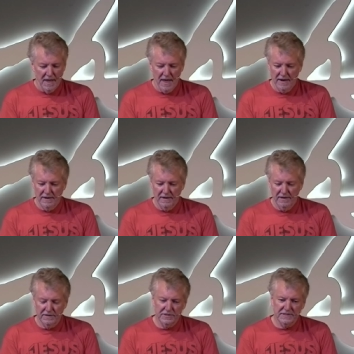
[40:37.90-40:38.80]
and
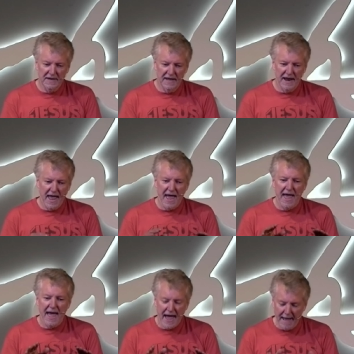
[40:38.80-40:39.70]
you're just not
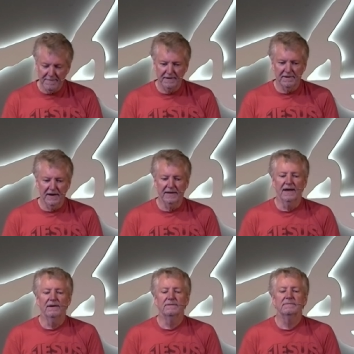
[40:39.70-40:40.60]
happy right
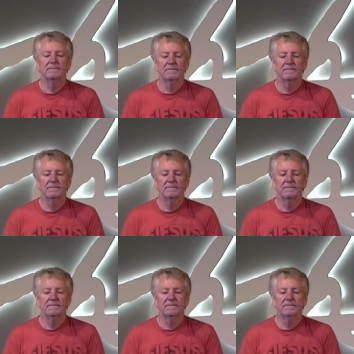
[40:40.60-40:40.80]
now,